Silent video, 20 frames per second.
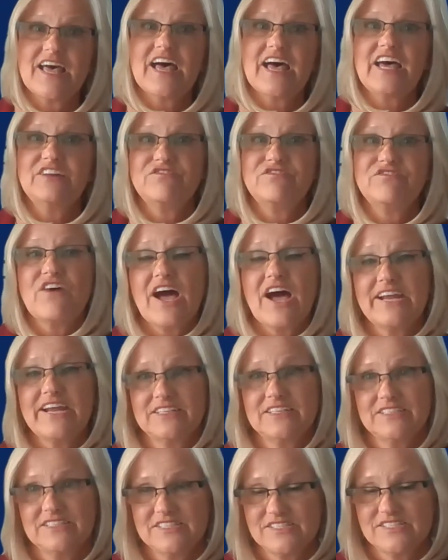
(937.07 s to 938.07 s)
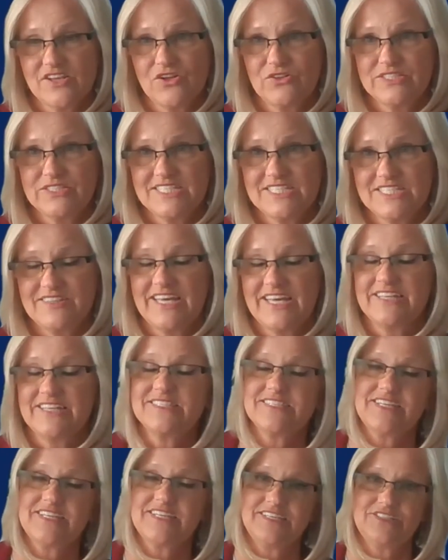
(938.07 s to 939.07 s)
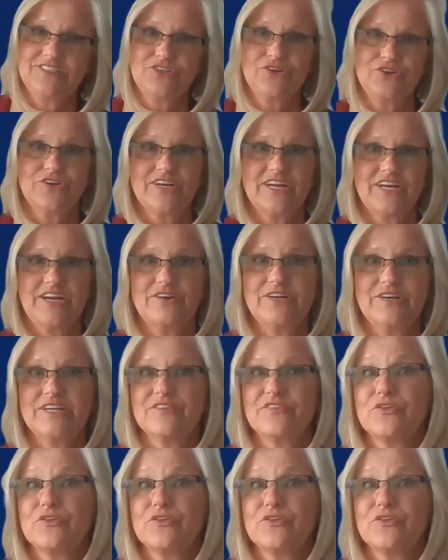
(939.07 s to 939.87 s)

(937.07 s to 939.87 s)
and find a consultant that is in your area.